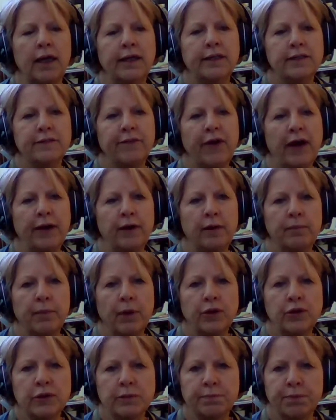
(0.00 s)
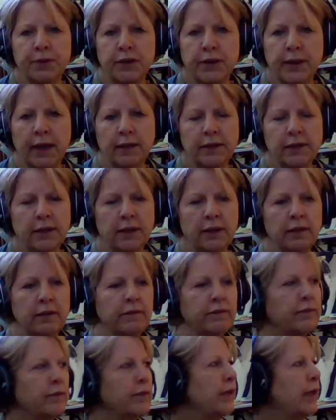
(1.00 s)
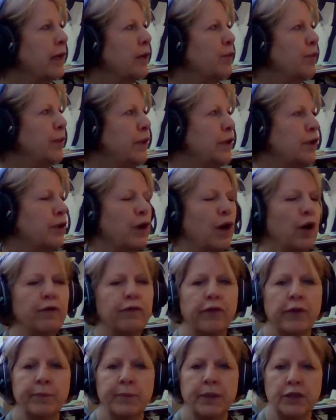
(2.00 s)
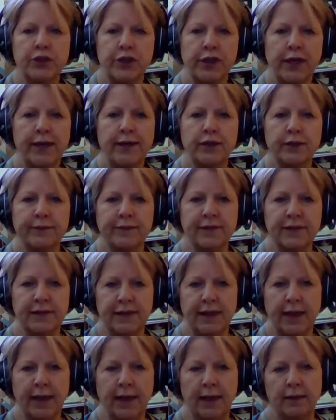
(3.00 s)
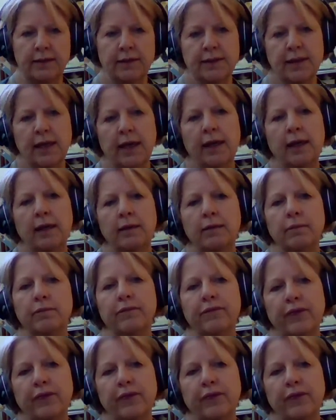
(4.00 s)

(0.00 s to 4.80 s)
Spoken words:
he's found it most productive, like when you go from a change of state, say